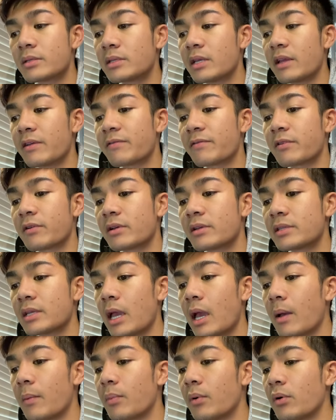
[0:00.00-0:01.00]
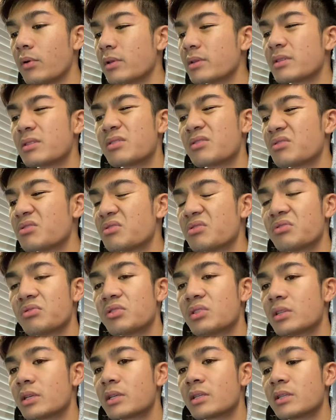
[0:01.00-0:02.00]
say for example, let's just do
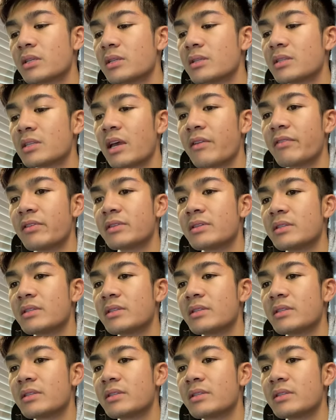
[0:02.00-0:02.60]
67